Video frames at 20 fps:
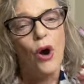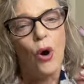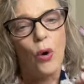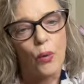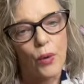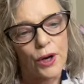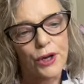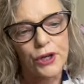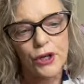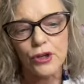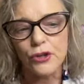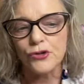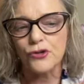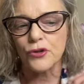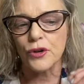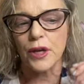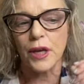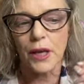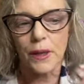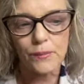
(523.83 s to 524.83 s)
What are your
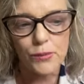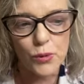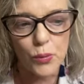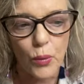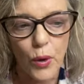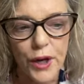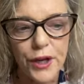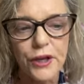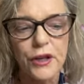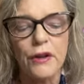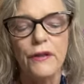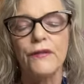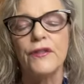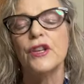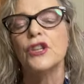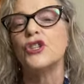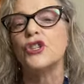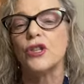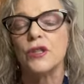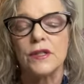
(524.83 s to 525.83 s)
dreams? What are your
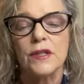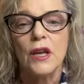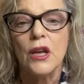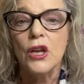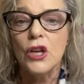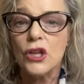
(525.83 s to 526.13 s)
visions?